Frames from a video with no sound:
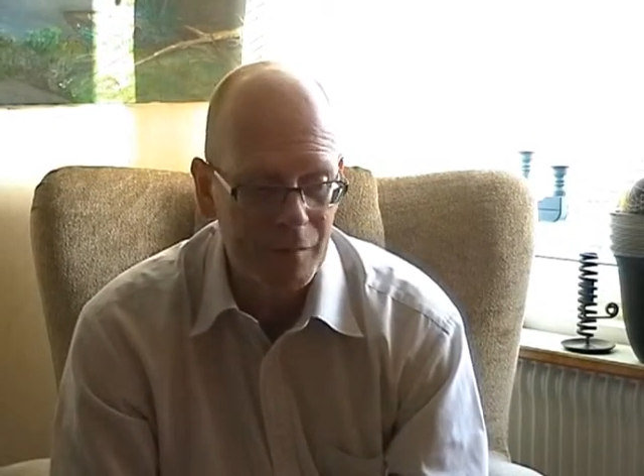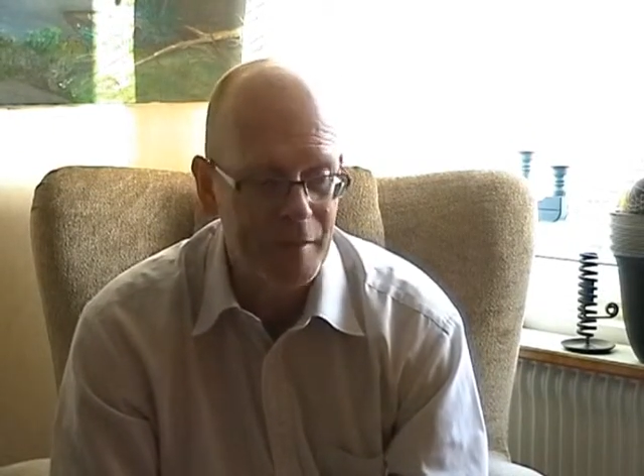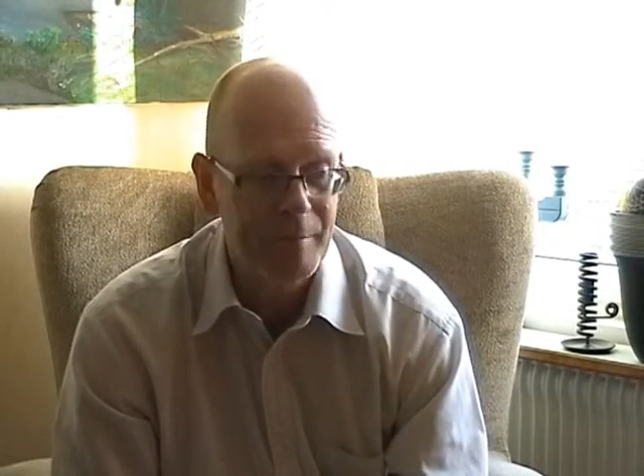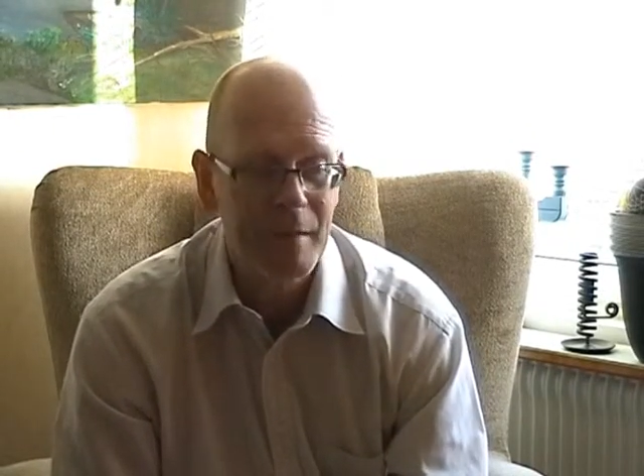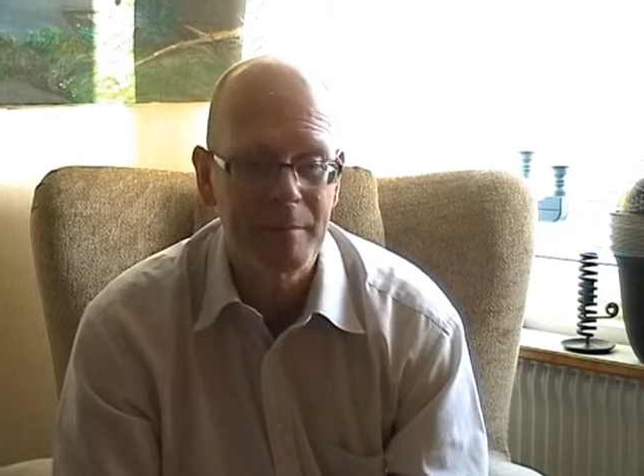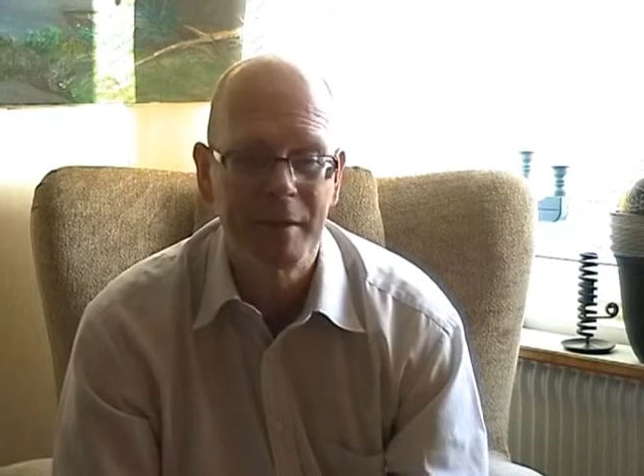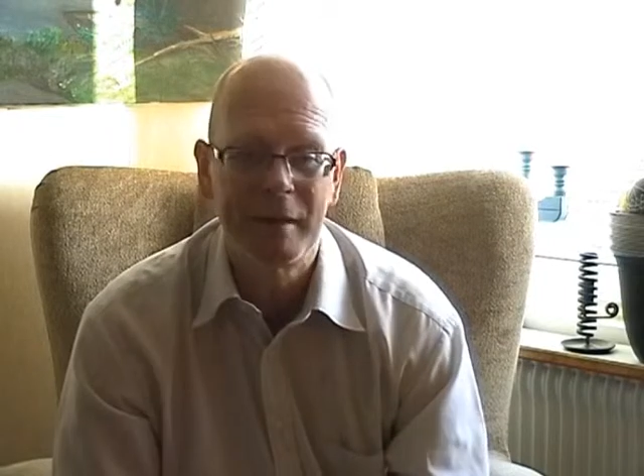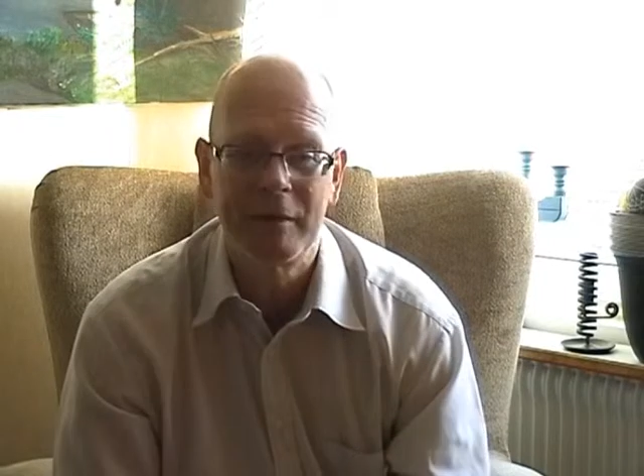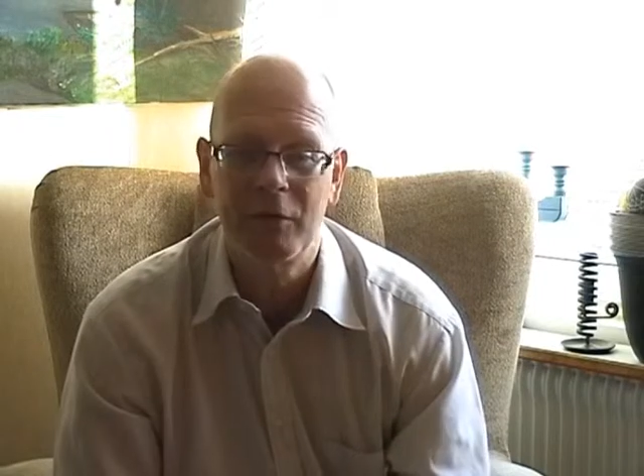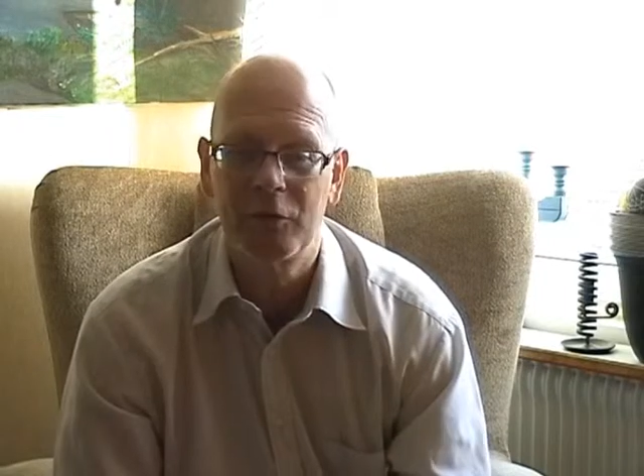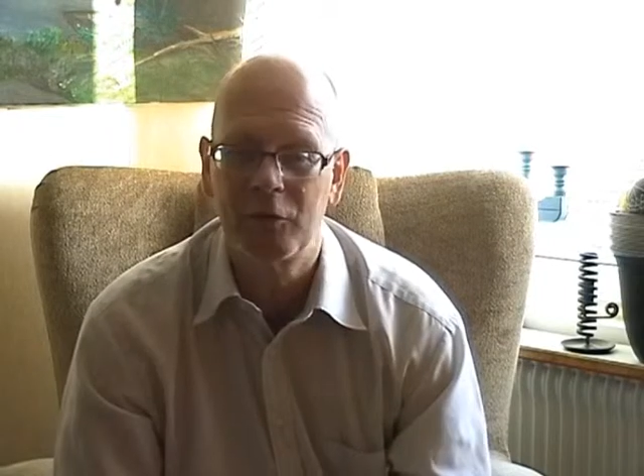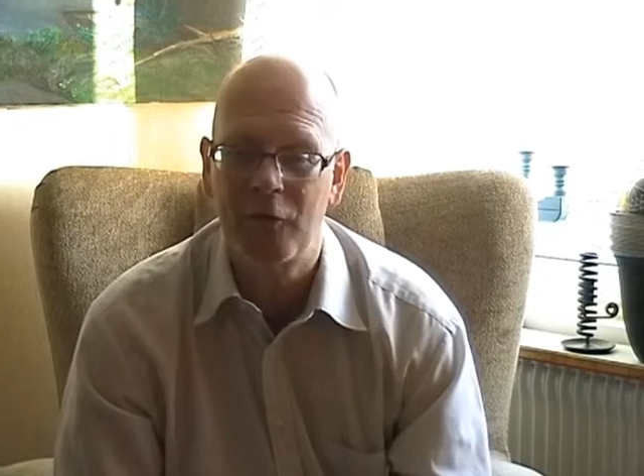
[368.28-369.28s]
They maybe
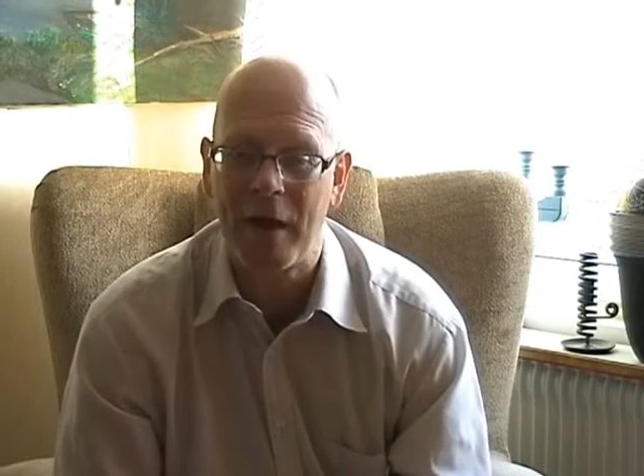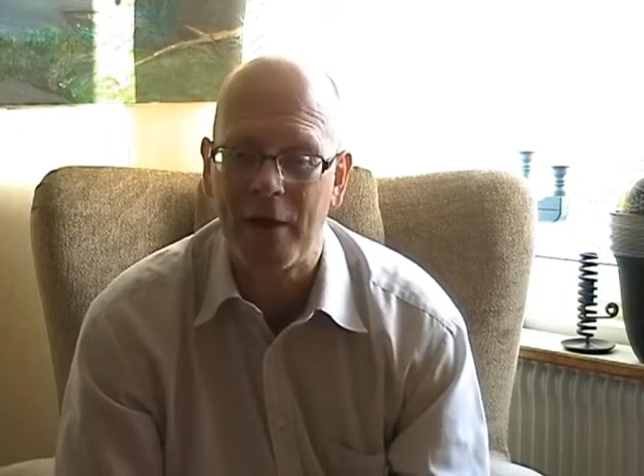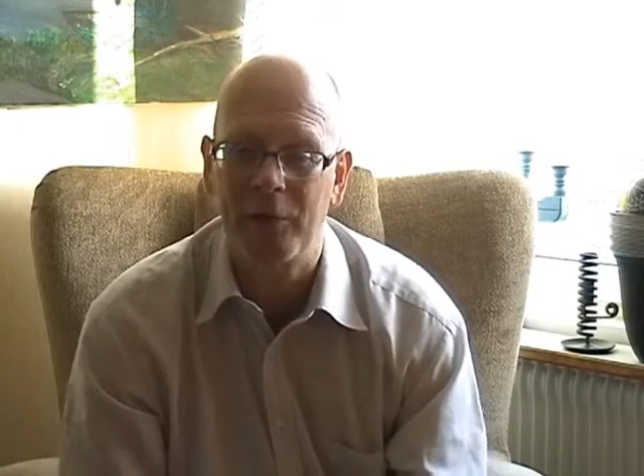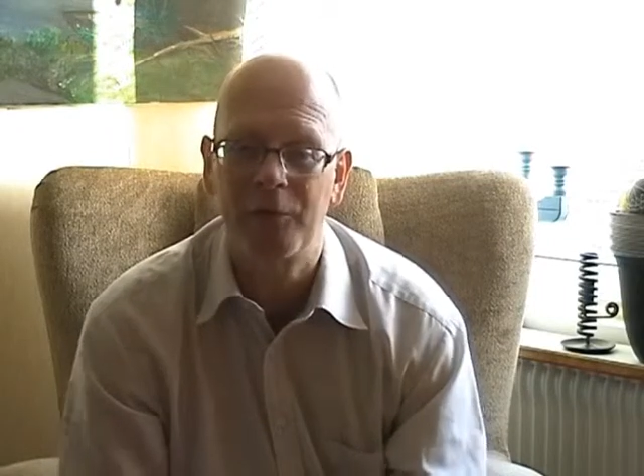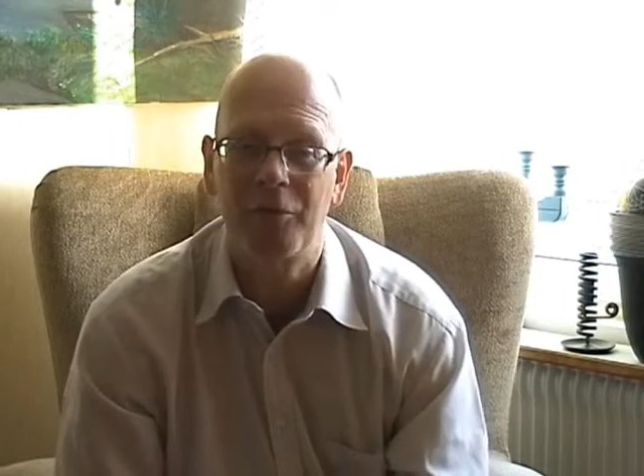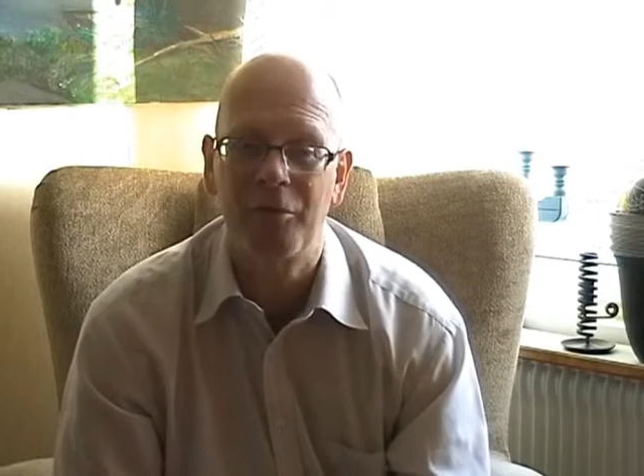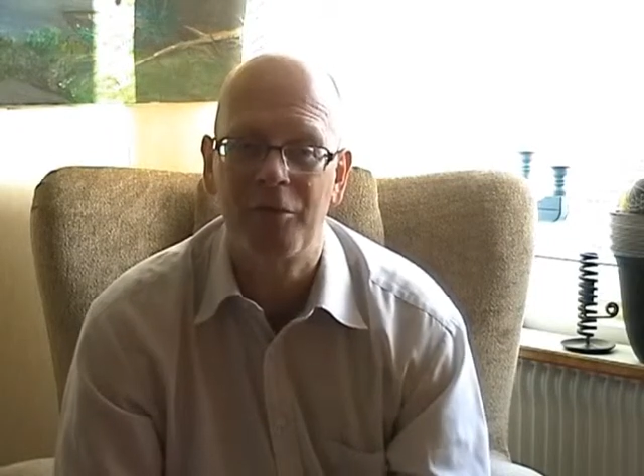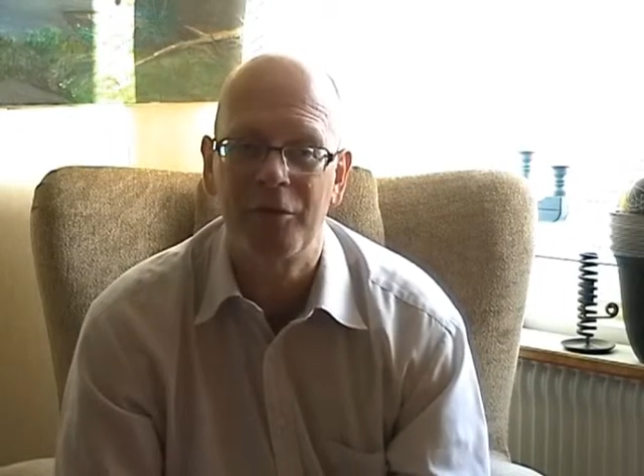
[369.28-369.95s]
even ground